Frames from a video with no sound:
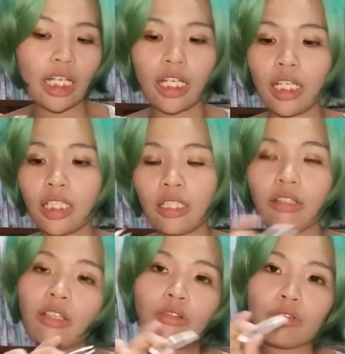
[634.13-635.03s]
and you
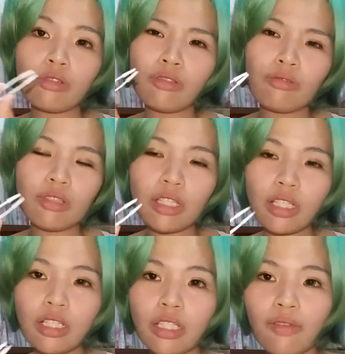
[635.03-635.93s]
can also use
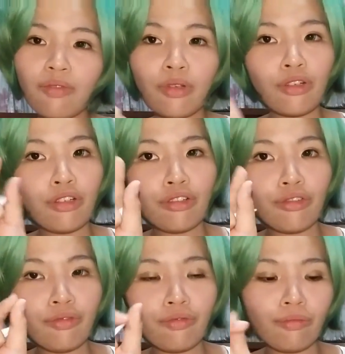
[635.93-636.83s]
this if your
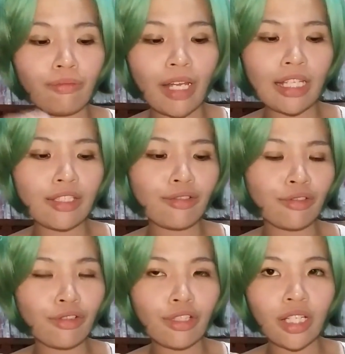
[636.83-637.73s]
hands are
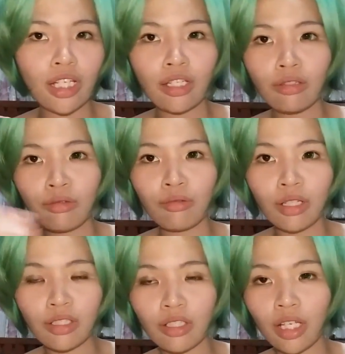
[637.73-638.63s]
dirty, you don't
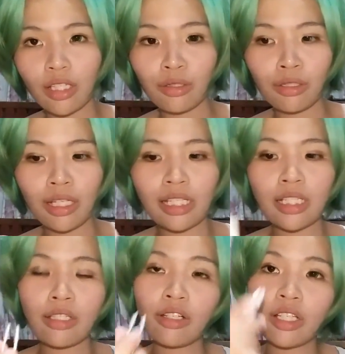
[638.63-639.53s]
want to get your
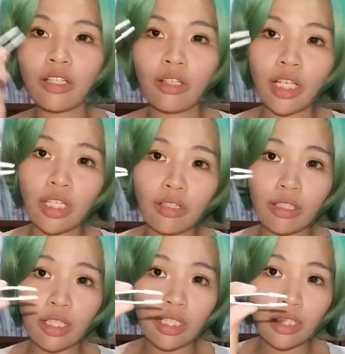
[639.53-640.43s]
lenses dirty. You can
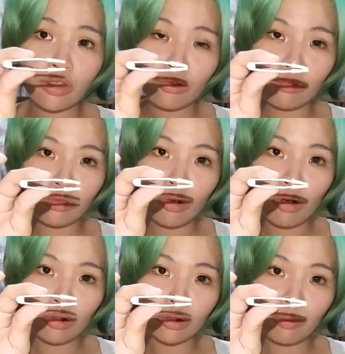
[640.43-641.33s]
use this tool
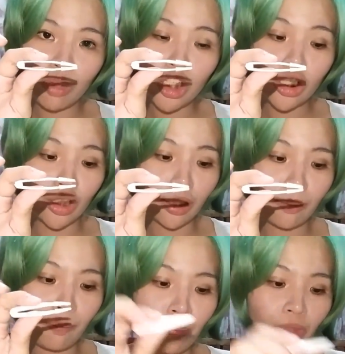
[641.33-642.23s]
called pincher.
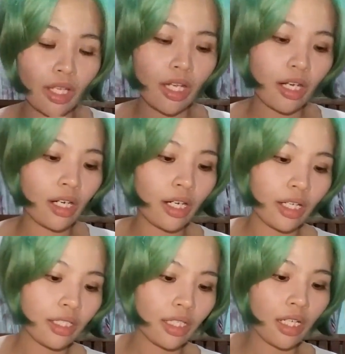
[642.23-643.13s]

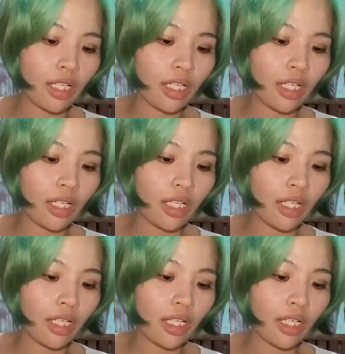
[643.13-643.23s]
Alright.